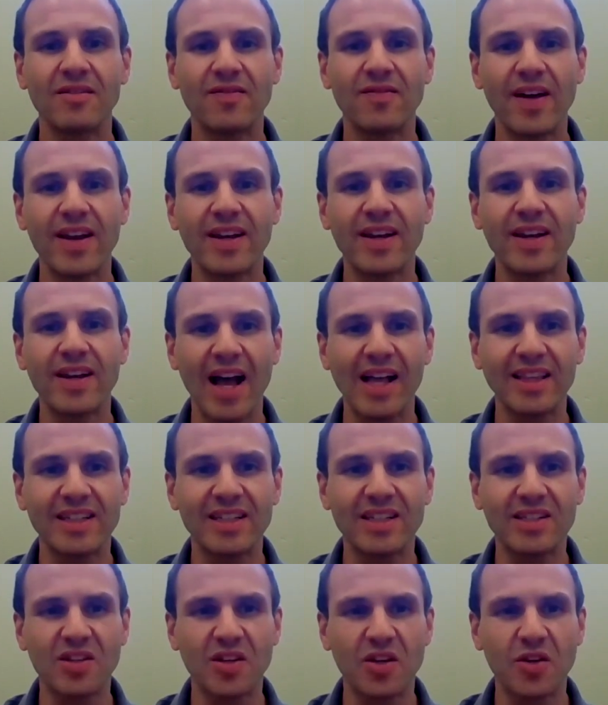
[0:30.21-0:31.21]
Venice
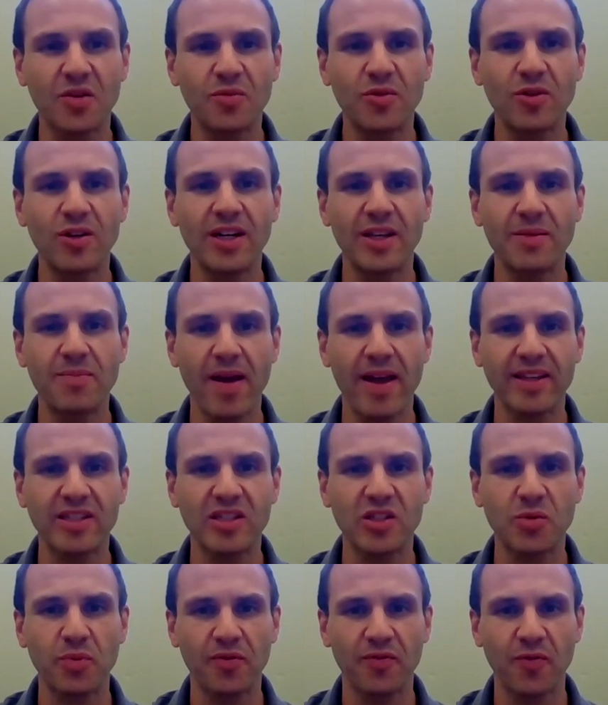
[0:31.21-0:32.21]
Island is a
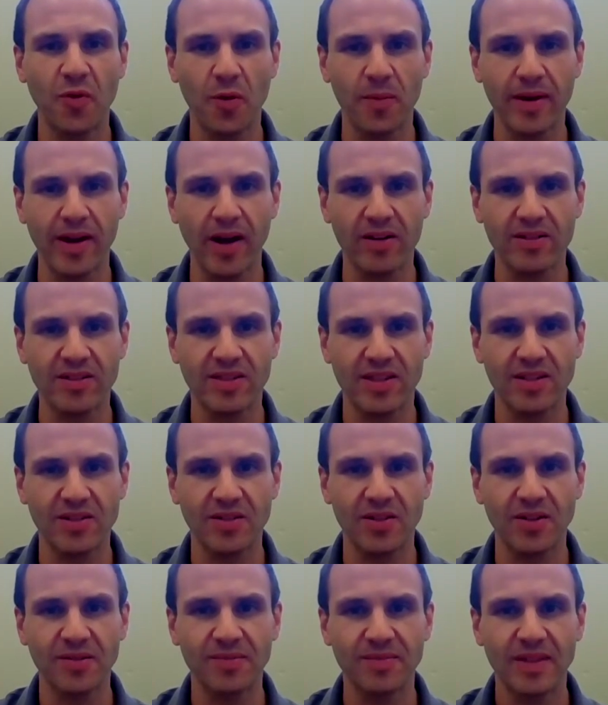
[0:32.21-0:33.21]
community-based performing arts
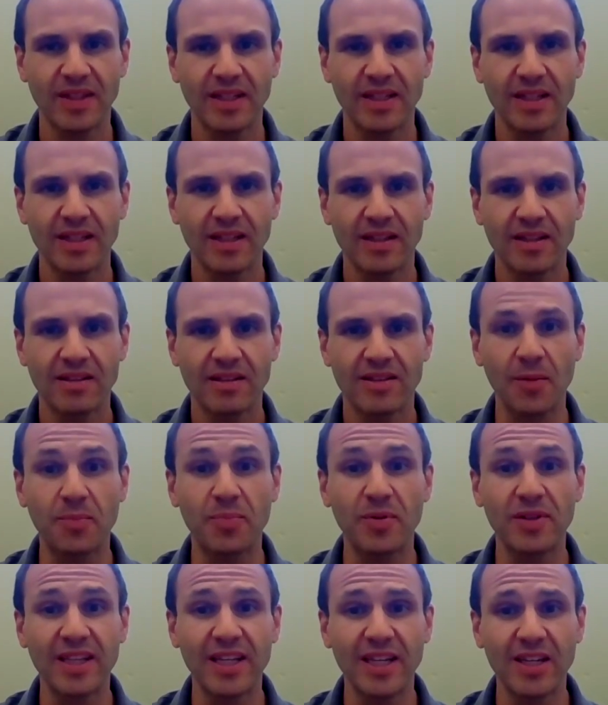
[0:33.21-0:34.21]
center
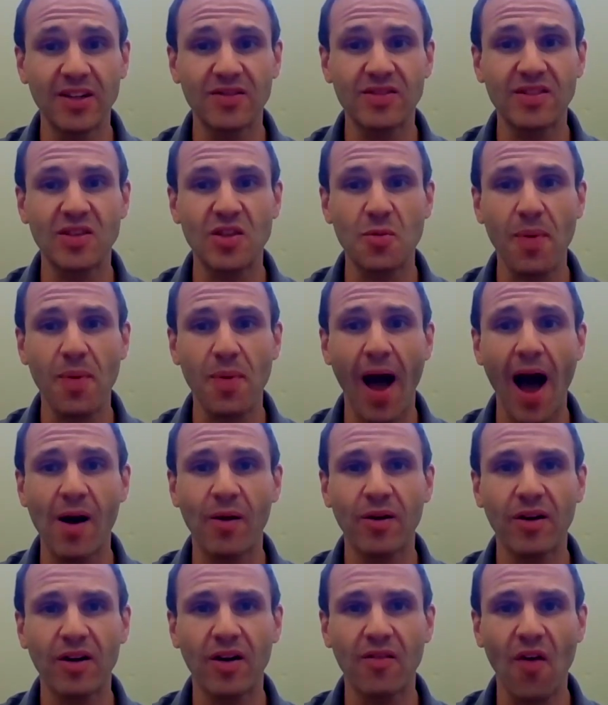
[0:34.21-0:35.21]
that believes in the
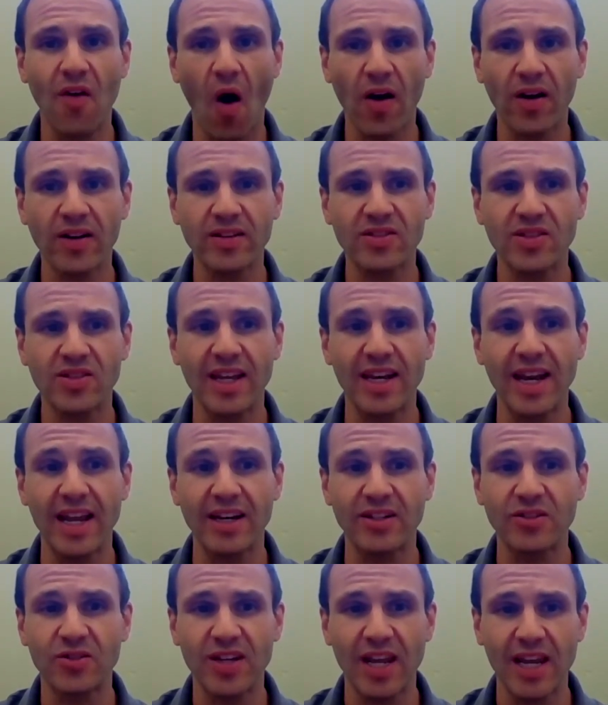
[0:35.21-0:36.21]
power of arts and
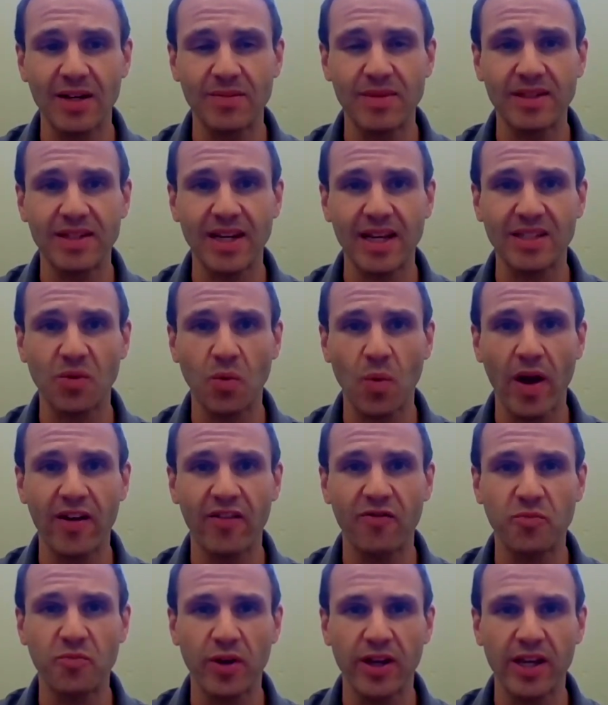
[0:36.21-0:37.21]
entertainment as a way
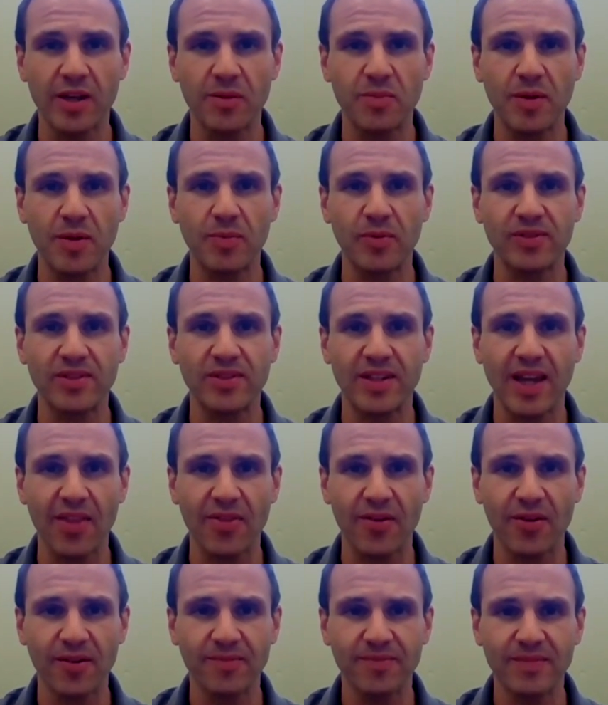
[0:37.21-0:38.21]
of bringing people
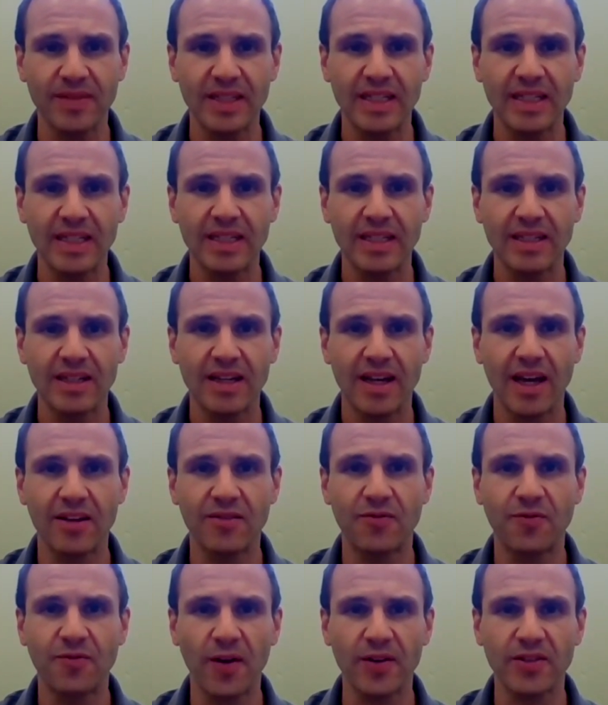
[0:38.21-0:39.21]
together
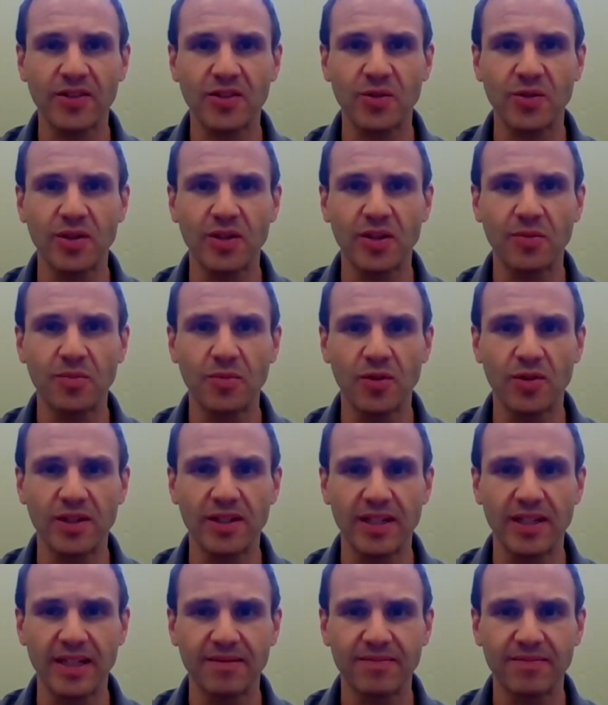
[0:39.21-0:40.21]
and fostering
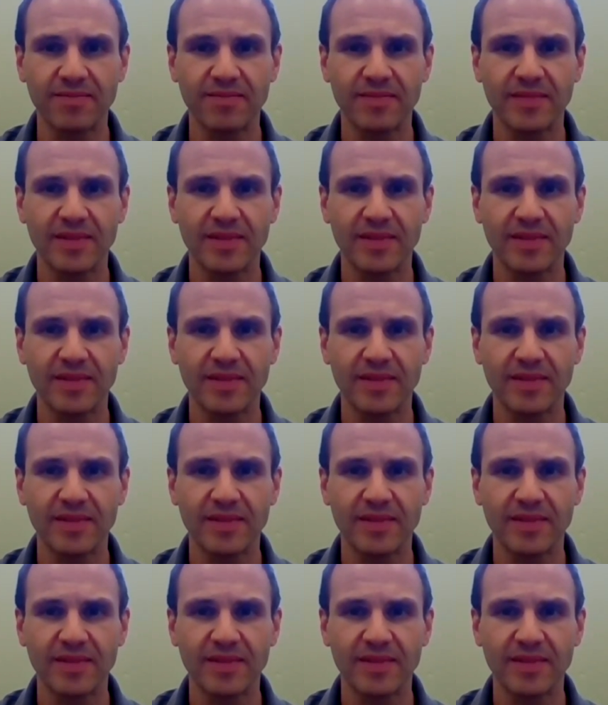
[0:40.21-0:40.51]
community.